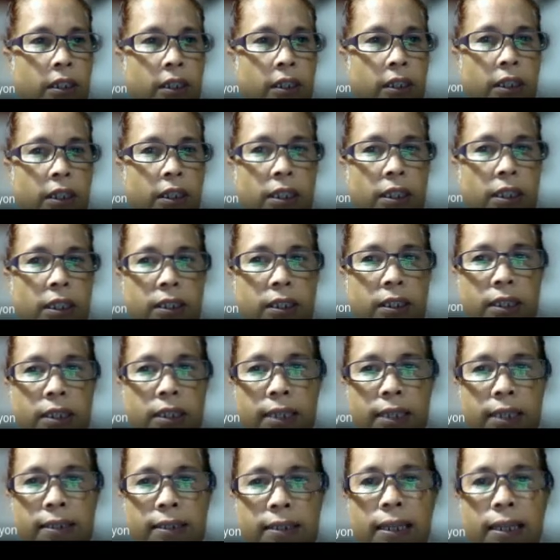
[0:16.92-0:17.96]
this
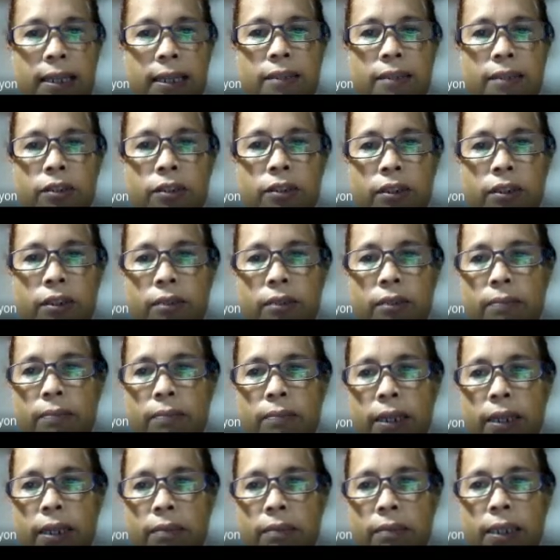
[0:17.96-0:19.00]
day's lesson,
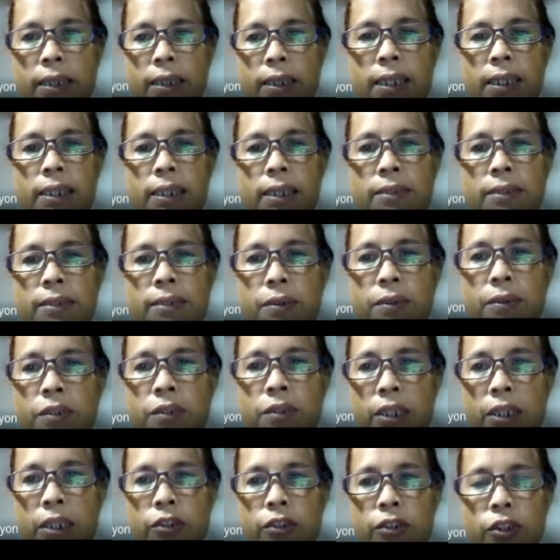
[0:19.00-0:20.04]
Mathematical
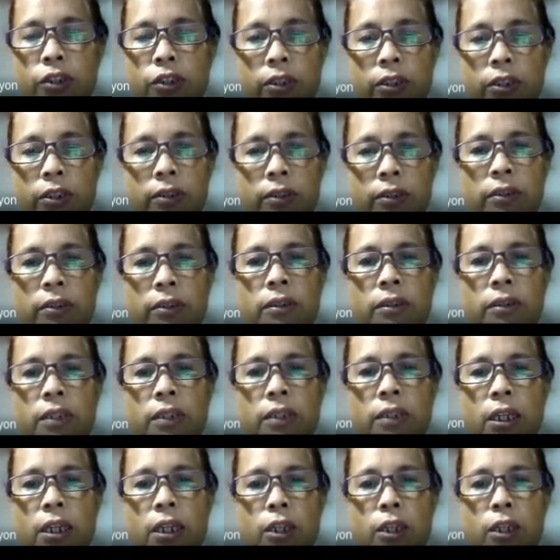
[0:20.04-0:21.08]
Association,
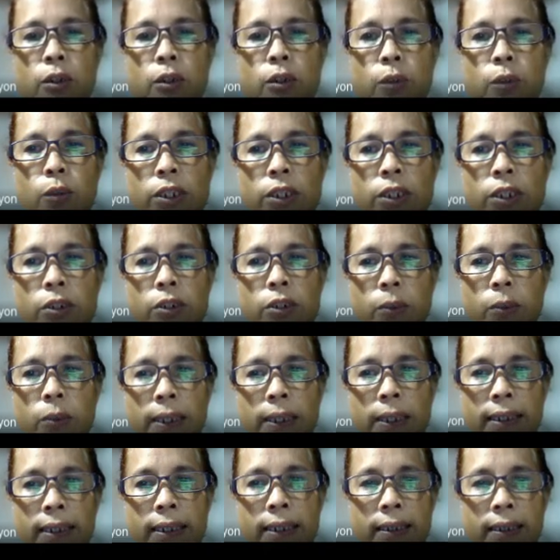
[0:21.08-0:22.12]
which
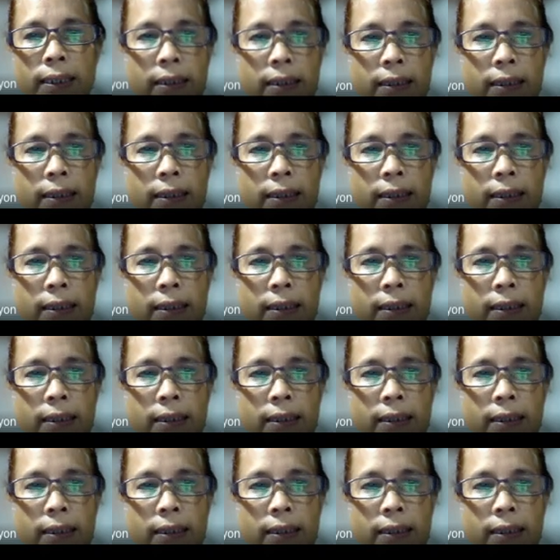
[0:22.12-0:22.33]
will